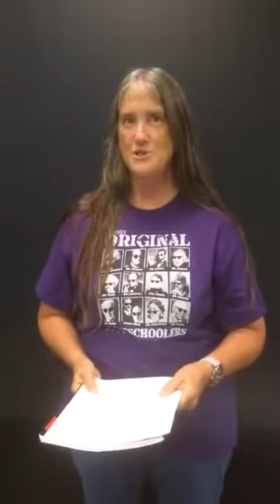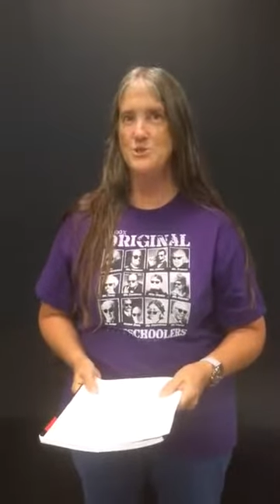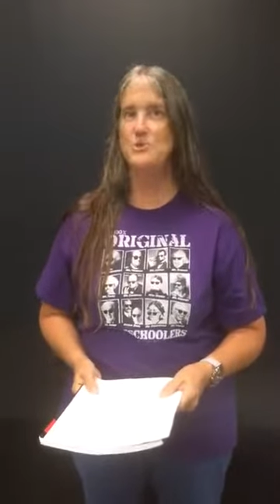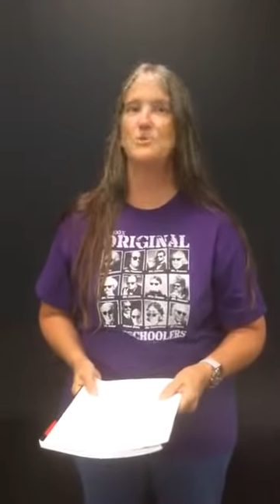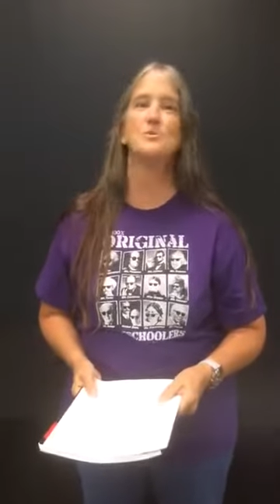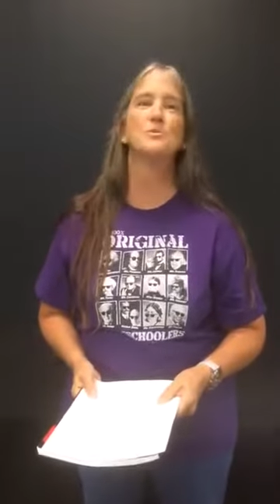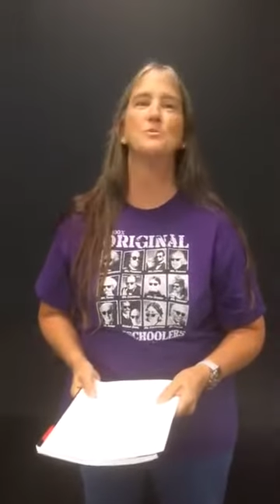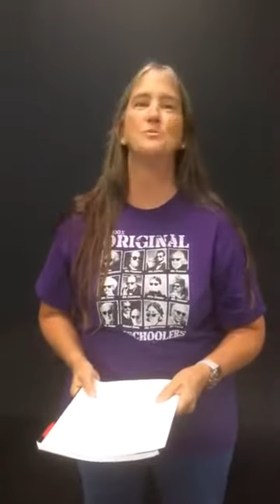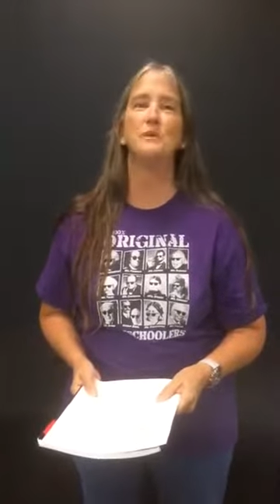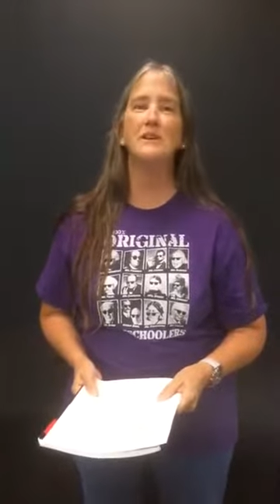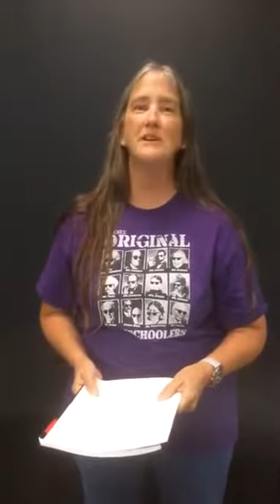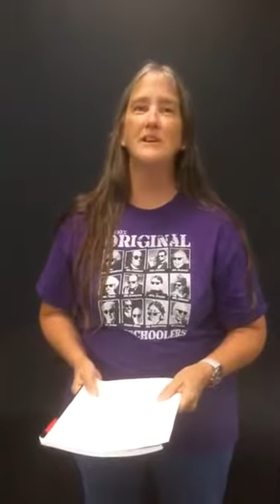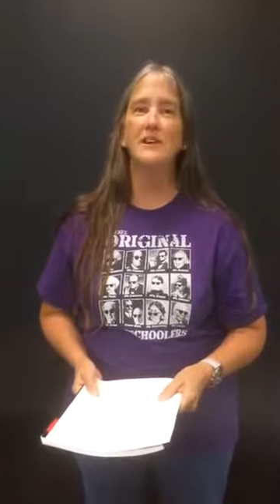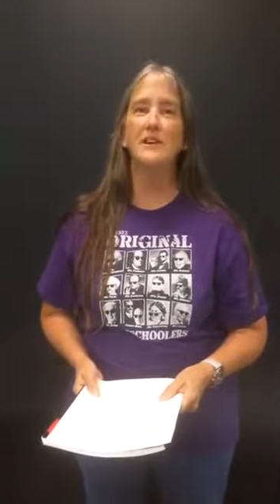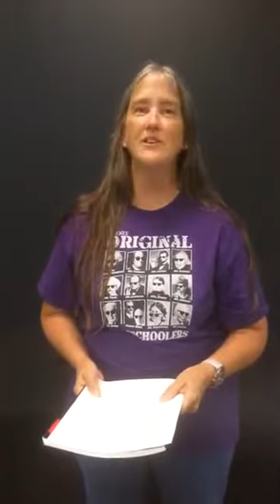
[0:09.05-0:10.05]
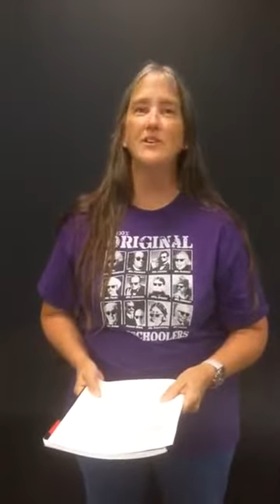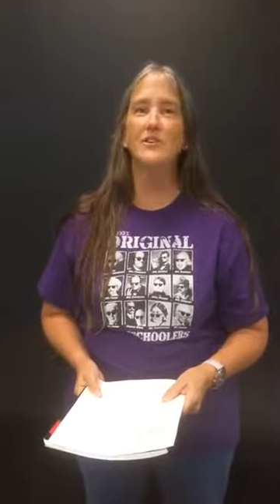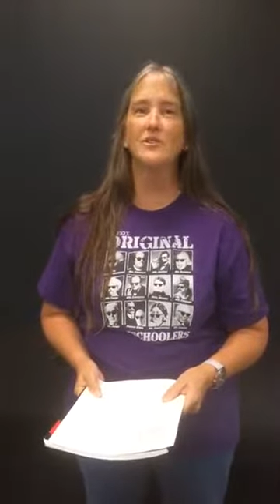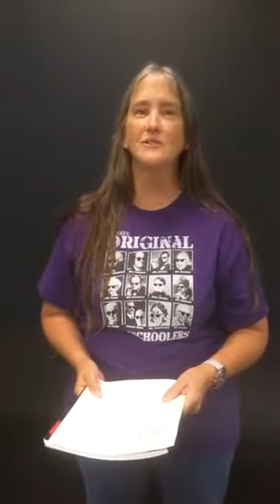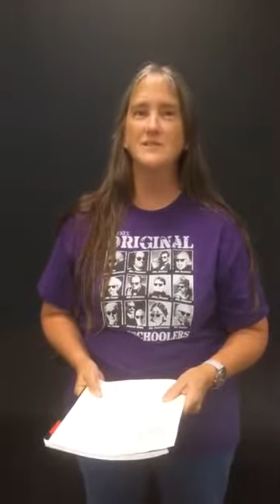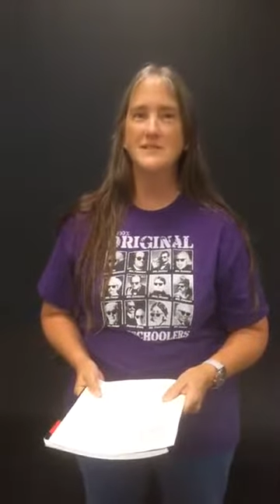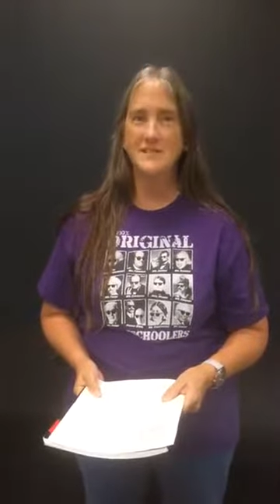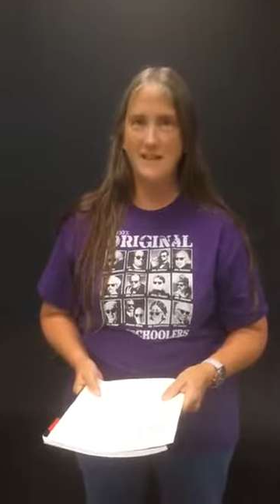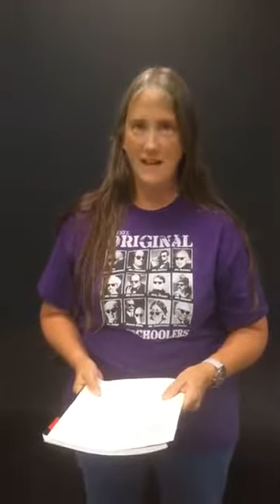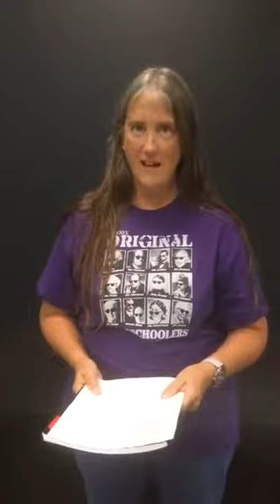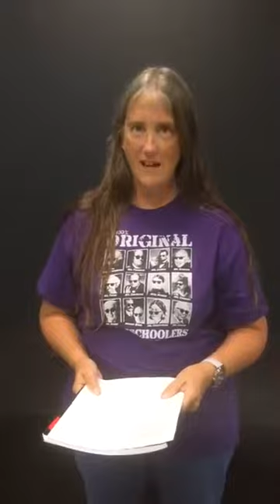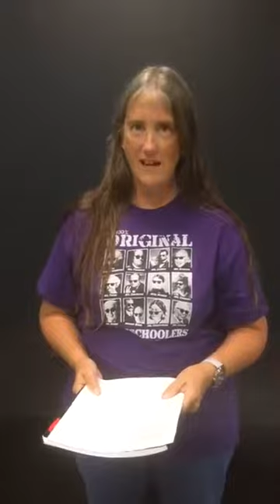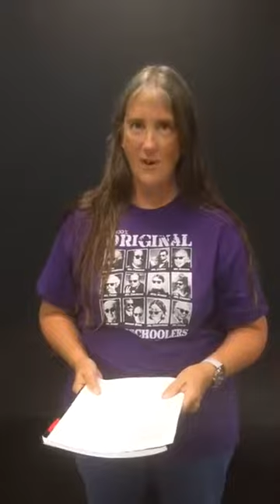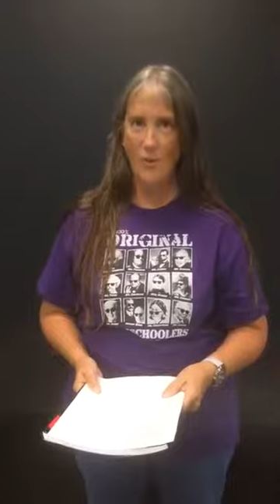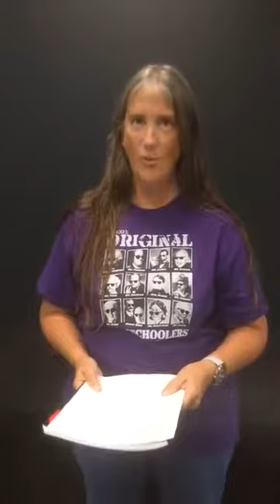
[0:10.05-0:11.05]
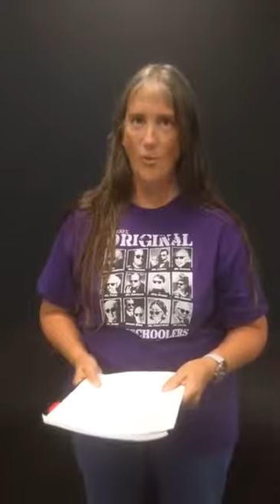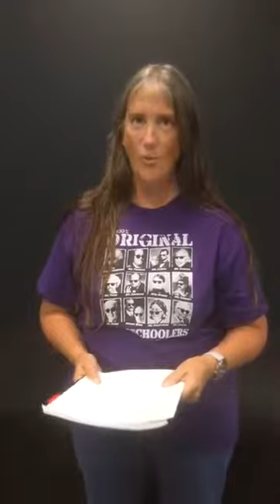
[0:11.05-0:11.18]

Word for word: to be here today